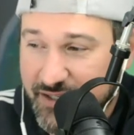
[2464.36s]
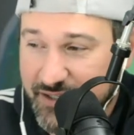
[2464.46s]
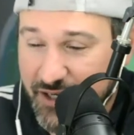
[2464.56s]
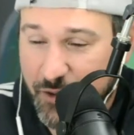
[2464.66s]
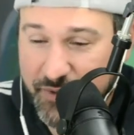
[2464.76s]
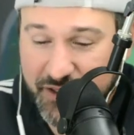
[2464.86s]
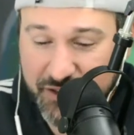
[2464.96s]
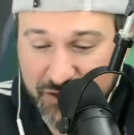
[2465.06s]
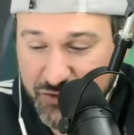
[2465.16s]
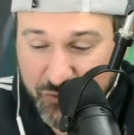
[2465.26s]
you know
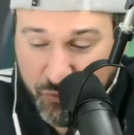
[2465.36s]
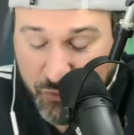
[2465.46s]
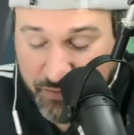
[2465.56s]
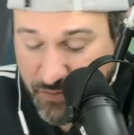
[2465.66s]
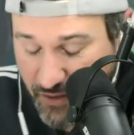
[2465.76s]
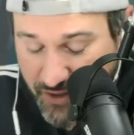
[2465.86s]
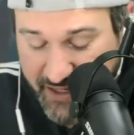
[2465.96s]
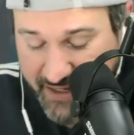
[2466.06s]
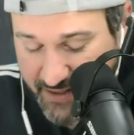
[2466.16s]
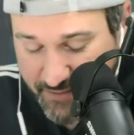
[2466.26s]
because
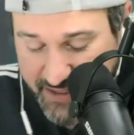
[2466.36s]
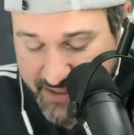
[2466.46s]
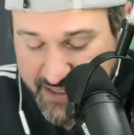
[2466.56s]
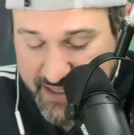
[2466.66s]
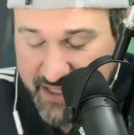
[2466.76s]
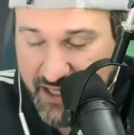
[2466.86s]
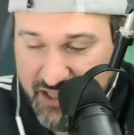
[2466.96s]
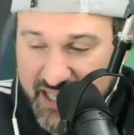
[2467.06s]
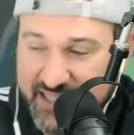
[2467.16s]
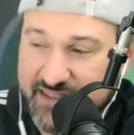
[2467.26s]
again i mean a
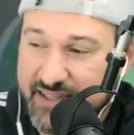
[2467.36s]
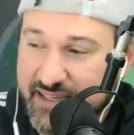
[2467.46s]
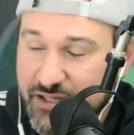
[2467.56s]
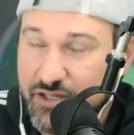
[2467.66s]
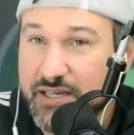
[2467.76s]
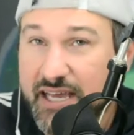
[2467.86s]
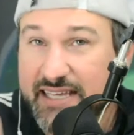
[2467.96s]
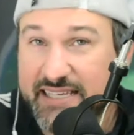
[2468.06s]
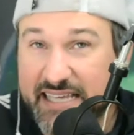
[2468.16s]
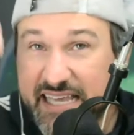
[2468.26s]
lot of the
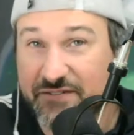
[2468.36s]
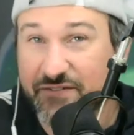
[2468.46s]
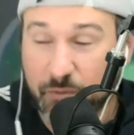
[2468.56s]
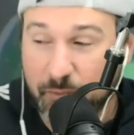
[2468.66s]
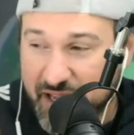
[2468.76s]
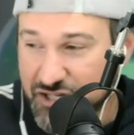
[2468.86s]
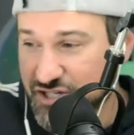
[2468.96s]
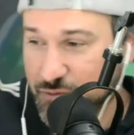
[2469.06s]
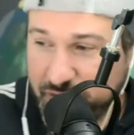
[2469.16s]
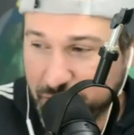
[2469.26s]

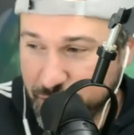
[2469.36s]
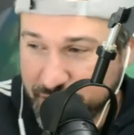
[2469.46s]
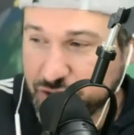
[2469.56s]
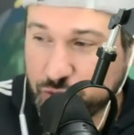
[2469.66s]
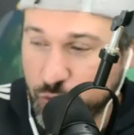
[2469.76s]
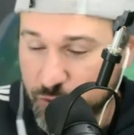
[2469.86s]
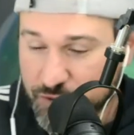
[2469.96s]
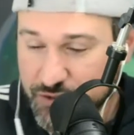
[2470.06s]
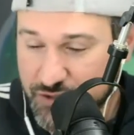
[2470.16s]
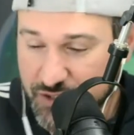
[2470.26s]
information we learn mm. in mm-hmm.
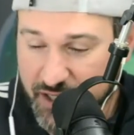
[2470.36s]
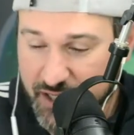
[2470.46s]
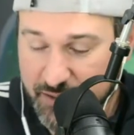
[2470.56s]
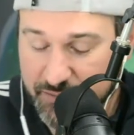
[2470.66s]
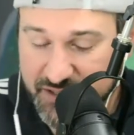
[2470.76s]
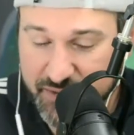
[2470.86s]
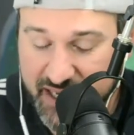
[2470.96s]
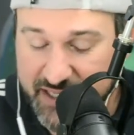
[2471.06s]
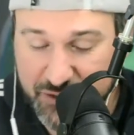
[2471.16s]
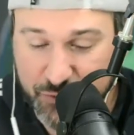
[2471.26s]
schools um, to be
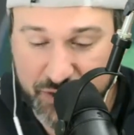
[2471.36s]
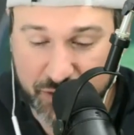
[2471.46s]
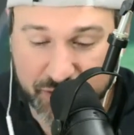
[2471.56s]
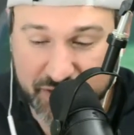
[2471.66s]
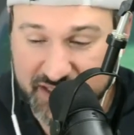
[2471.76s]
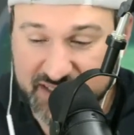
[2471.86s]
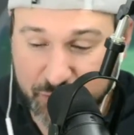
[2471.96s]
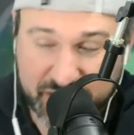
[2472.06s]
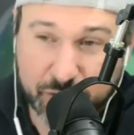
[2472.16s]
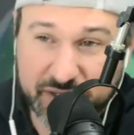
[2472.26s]
honest with you are things that
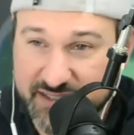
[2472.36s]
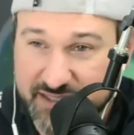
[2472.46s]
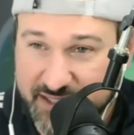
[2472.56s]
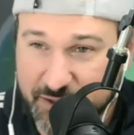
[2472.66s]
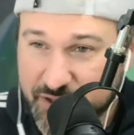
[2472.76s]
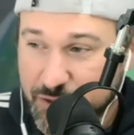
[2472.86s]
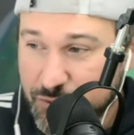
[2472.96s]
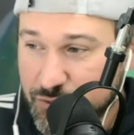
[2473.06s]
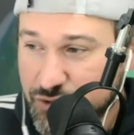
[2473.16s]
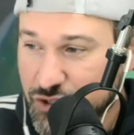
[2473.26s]
we don't necessarily use
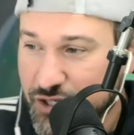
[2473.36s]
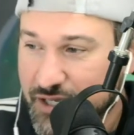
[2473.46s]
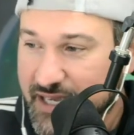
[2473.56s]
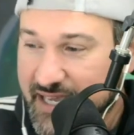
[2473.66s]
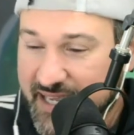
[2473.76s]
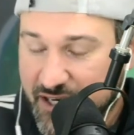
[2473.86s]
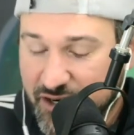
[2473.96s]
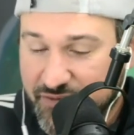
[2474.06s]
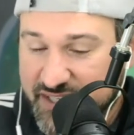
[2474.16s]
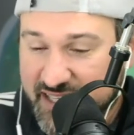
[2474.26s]
right in our
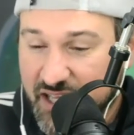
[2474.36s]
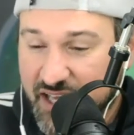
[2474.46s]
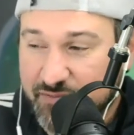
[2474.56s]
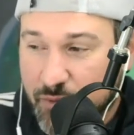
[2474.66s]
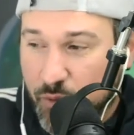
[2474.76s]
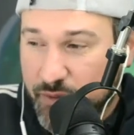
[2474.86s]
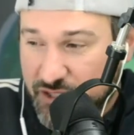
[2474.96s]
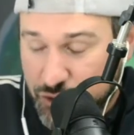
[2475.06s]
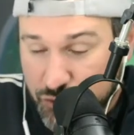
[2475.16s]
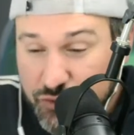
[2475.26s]
right. everyday life. But what we
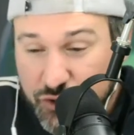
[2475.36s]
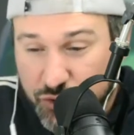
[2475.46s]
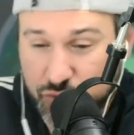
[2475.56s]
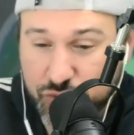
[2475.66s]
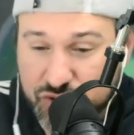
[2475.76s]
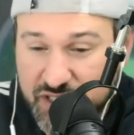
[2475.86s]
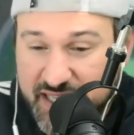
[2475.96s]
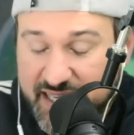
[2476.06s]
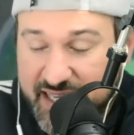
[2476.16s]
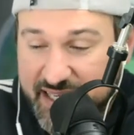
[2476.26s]
do use
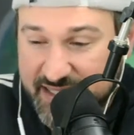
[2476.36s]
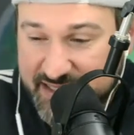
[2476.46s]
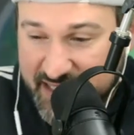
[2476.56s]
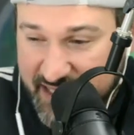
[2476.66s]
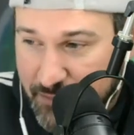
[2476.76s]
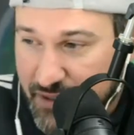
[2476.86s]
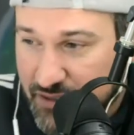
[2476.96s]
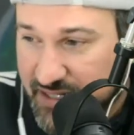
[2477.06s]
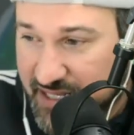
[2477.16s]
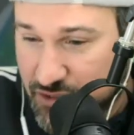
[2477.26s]
is an
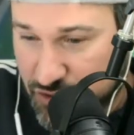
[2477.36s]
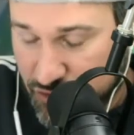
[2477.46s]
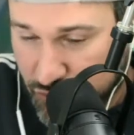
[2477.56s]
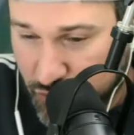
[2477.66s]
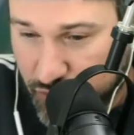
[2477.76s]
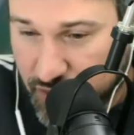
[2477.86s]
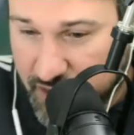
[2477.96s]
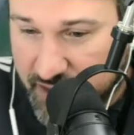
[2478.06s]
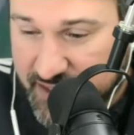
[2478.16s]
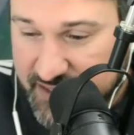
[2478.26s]
ability to
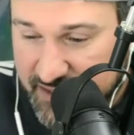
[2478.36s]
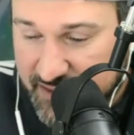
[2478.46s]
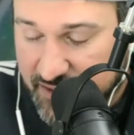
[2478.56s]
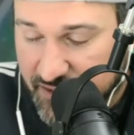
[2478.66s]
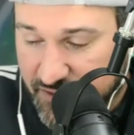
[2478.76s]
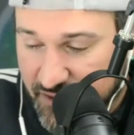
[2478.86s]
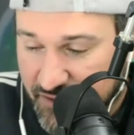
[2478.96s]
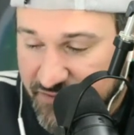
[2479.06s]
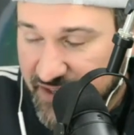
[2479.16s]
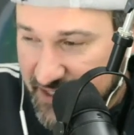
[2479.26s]
uh, uh,
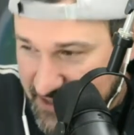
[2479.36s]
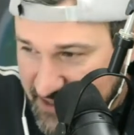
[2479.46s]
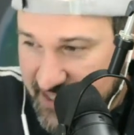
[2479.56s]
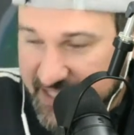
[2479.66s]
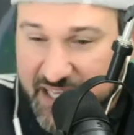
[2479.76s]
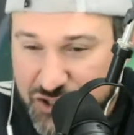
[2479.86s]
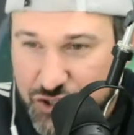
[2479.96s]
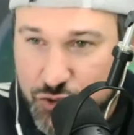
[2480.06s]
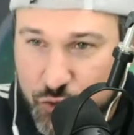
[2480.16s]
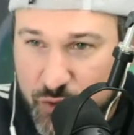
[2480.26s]
uh face an
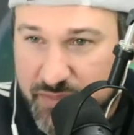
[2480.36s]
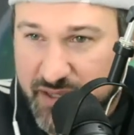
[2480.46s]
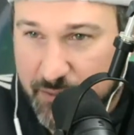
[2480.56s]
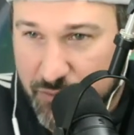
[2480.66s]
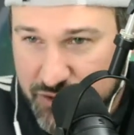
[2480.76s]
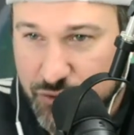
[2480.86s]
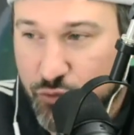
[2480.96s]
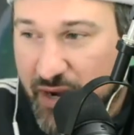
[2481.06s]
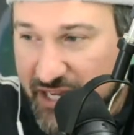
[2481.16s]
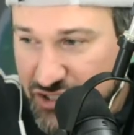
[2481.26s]
issue and be able to
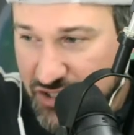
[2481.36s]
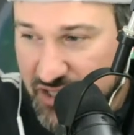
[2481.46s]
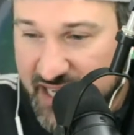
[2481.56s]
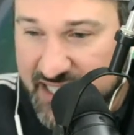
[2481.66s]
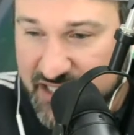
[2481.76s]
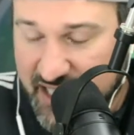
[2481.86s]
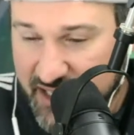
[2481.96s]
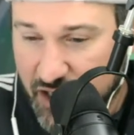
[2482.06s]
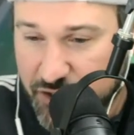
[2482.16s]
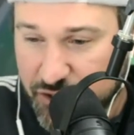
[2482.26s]
right. rationalize
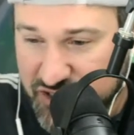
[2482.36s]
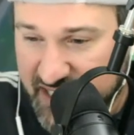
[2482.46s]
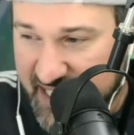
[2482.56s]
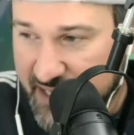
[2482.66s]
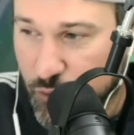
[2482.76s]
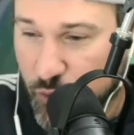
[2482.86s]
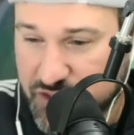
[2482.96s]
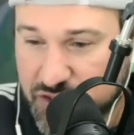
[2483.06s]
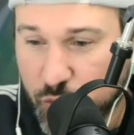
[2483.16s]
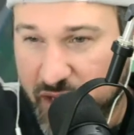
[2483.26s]
and understand
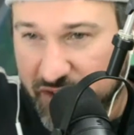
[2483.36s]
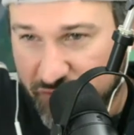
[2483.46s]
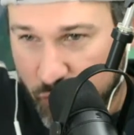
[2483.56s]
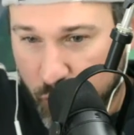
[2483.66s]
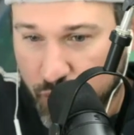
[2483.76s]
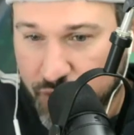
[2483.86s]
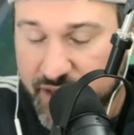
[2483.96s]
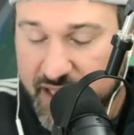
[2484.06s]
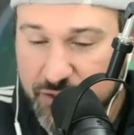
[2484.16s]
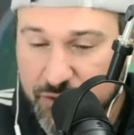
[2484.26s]
what's right. the way
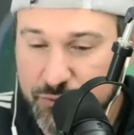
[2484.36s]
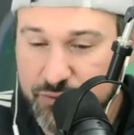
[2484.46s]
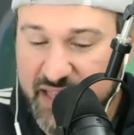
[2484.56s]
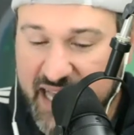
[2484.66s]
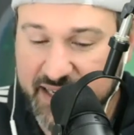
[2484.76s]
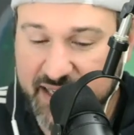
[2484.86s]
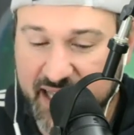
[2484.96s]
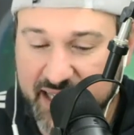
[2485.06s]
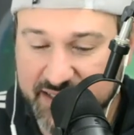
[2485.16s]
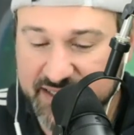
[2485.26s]
forward and through that
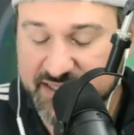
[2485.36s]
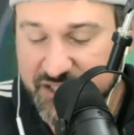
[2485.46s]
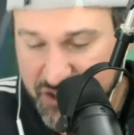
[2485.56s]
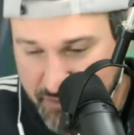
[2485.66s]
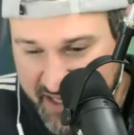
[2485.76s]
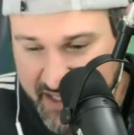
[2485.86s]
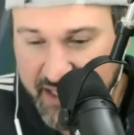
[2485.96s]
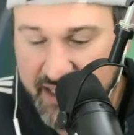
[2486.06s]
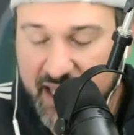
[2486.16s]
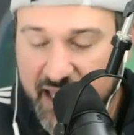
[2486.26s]
and decision
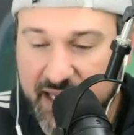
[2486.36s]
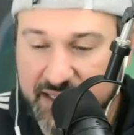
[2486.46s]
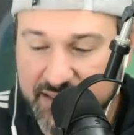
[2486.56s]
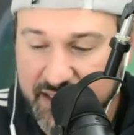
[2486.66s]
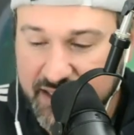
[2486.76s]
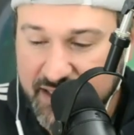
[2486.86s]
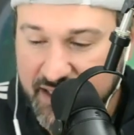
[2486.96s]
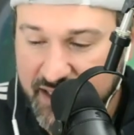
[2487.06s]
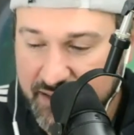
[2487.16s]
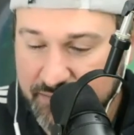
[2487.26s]
making and
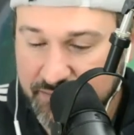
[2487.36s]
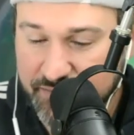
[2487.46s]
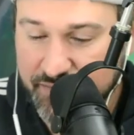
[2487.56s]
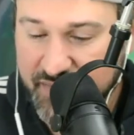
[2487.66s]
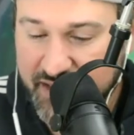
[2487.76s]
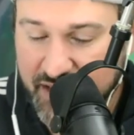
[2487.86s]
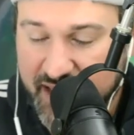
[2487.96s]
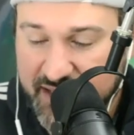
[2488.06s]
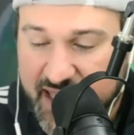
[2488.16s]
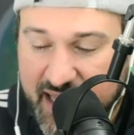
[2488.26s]
um, and
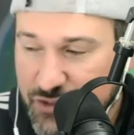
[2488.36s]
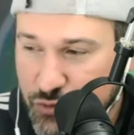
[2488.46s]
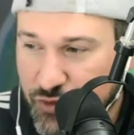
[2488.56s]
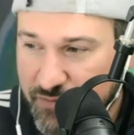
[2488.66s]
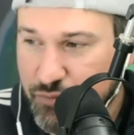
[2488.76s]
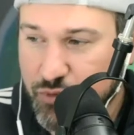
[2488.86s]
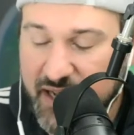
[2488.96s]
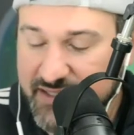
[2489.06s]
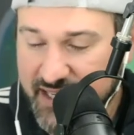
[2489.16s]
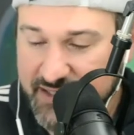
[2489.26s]
and that sort of
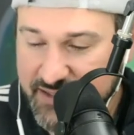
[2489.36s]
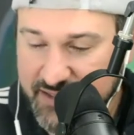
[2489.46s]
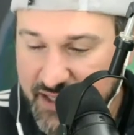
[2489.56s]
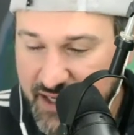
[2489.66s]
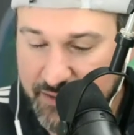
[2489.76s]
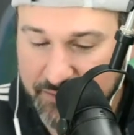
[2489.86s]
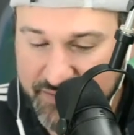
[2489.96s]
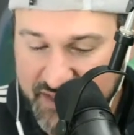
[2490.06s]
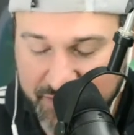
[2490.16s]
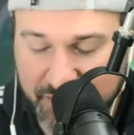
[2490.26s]
process.
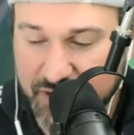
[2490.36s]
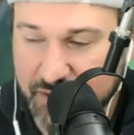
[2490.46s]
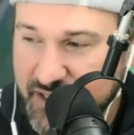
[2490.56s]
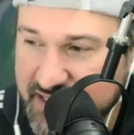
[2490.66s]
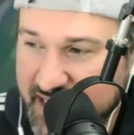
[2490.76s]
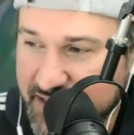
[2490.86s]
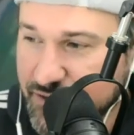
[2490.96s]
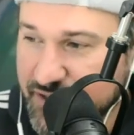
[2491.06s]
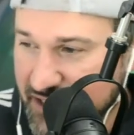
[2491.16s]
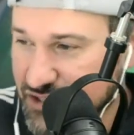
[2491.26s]
Um, if you're going to be a
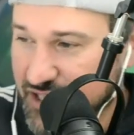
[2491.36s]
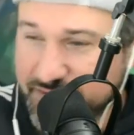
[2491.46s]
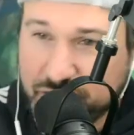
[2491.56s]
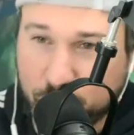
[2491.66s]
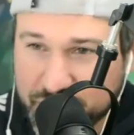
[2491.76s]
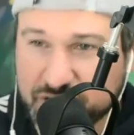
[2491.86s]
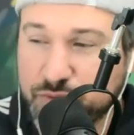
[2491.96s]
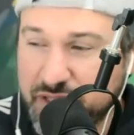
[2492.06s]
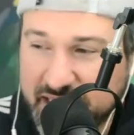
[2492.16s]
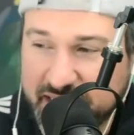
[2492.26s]
doctor, yes, you have to know where the
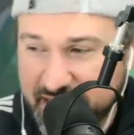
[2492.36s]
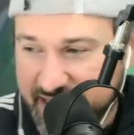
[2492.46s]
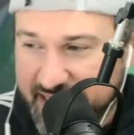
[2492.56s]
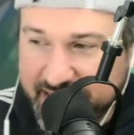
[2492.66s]
spleen is. right.